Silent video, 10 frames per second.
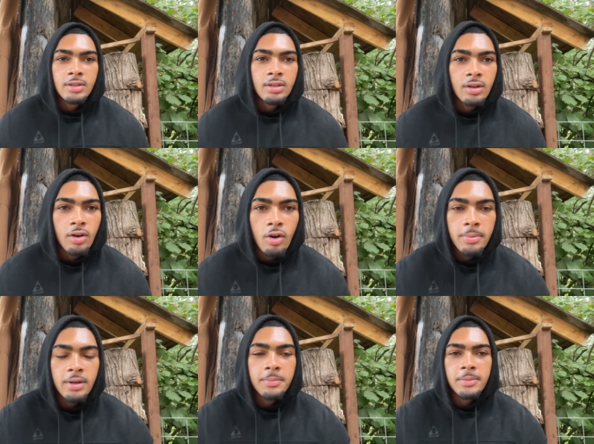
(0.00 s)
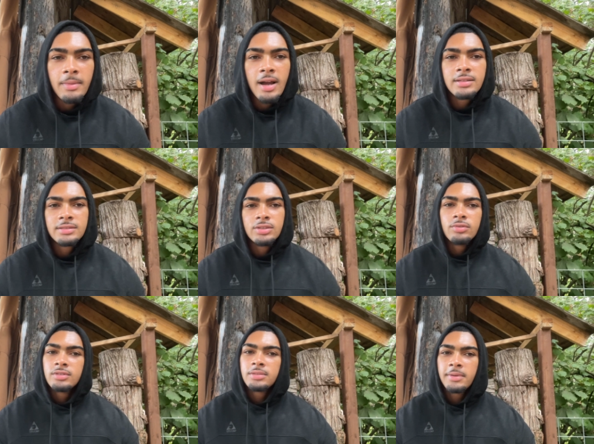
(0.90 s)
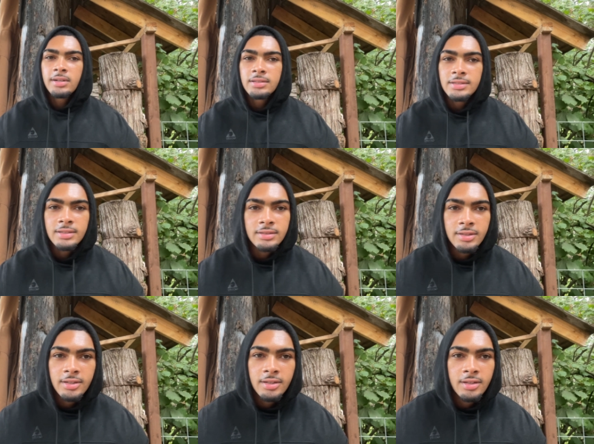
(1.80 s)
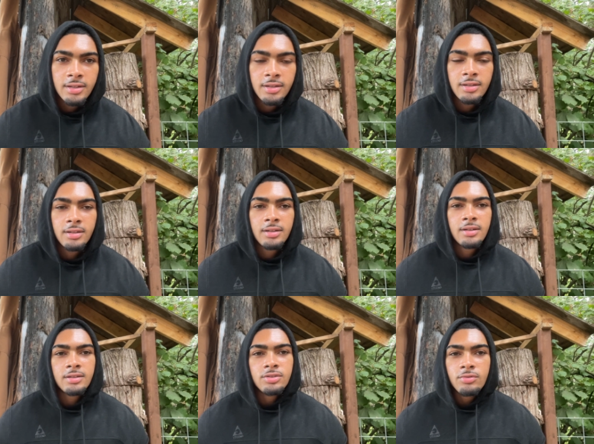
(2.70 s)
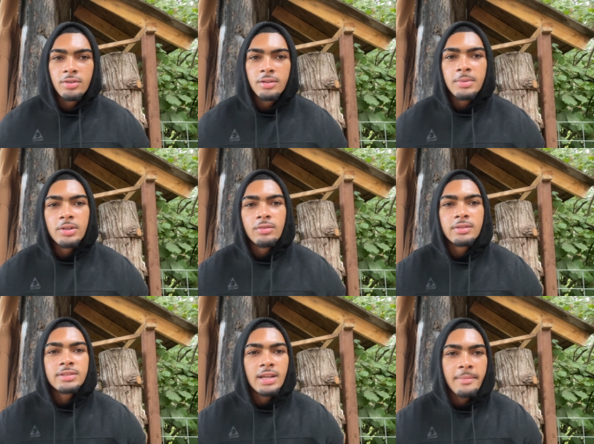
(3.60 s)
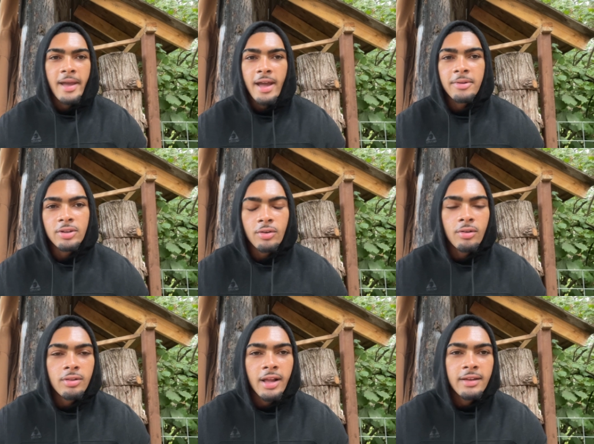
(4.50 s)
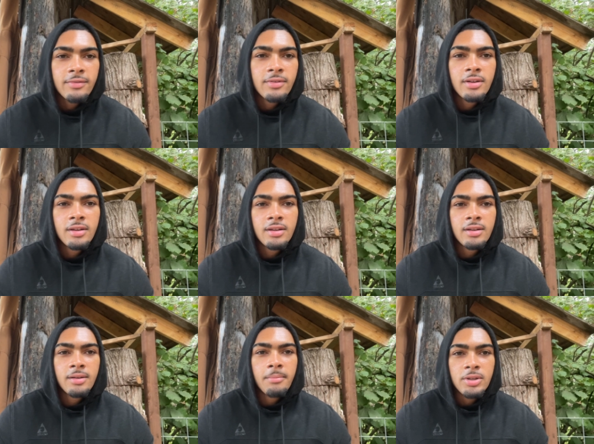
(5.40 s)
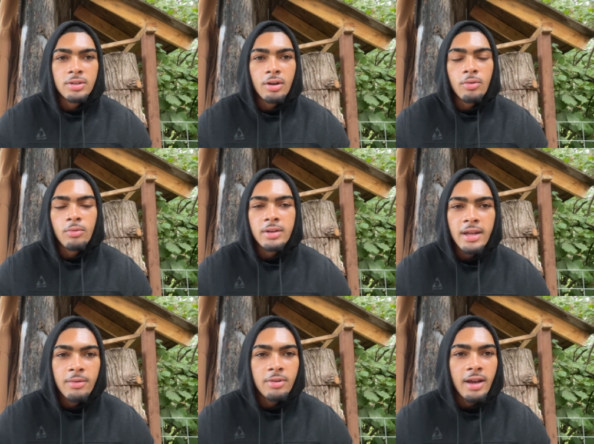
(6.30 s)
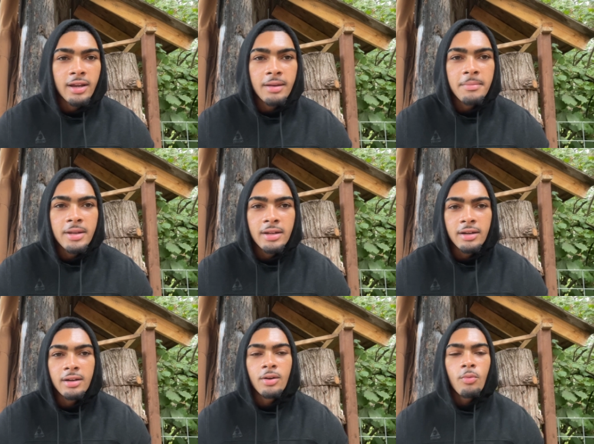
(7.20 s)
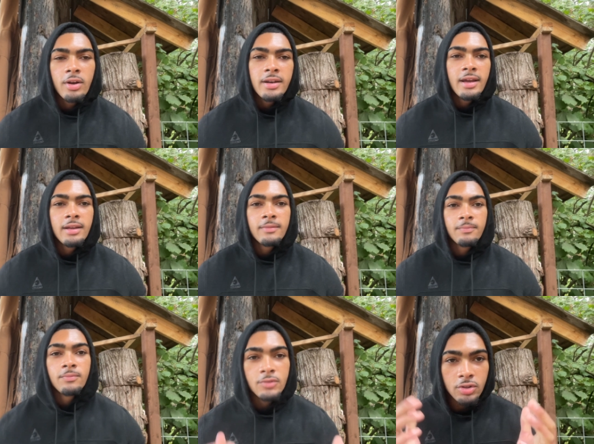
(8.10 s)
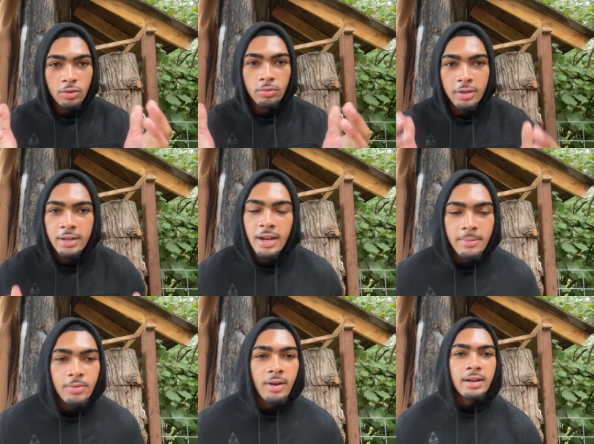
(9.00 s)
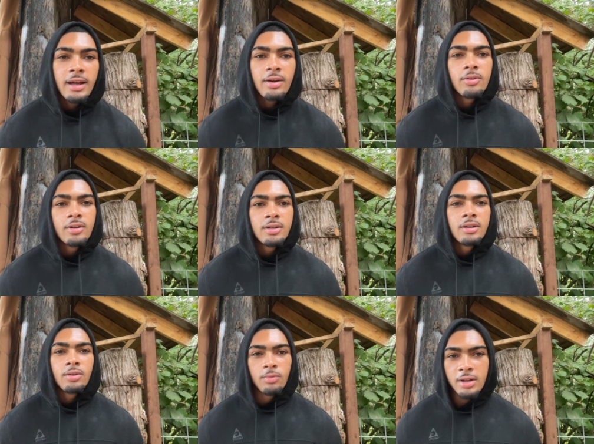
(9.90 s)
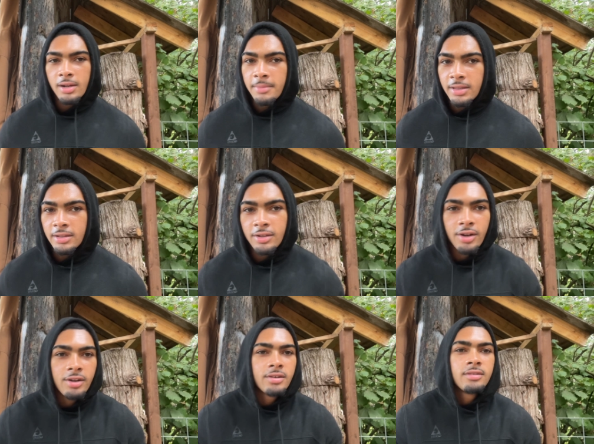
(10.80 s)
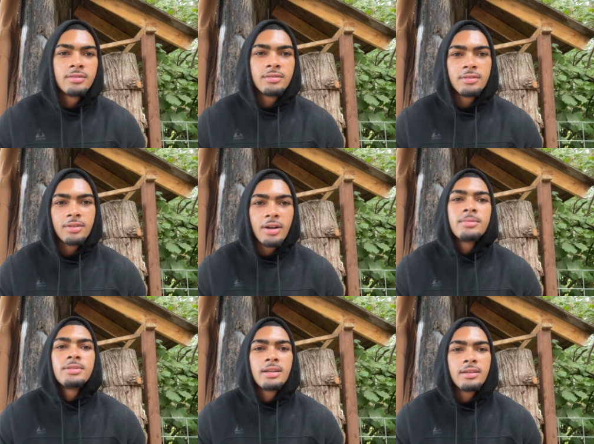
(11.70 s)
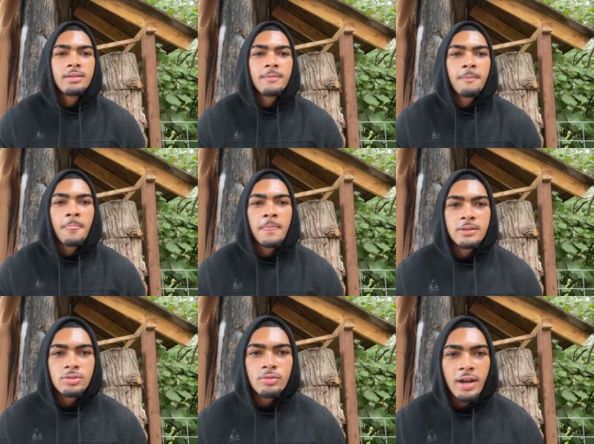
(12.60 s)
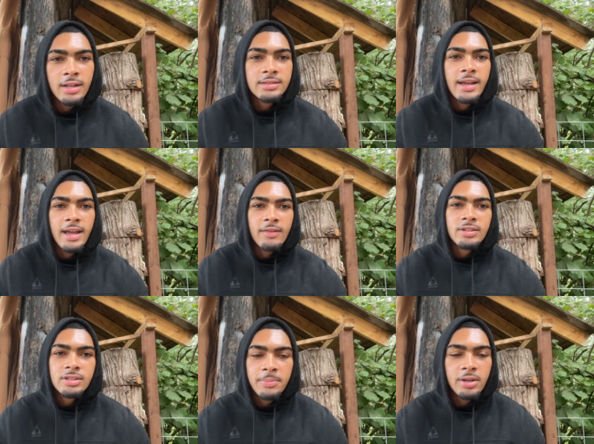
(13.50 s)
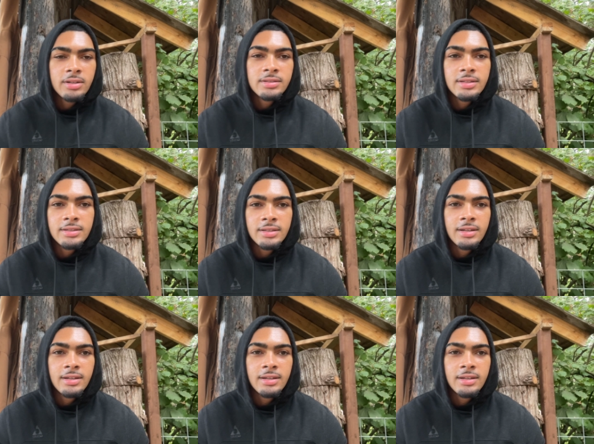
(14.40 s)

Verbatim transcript: You know, open up your minds to new experiences. Because you could be doing the same habit your whole life. But you know, one day we're not going to be here. One day, you looking at me right now, we're going to be in the dirt. You know what I'm saying? So you got to have experiences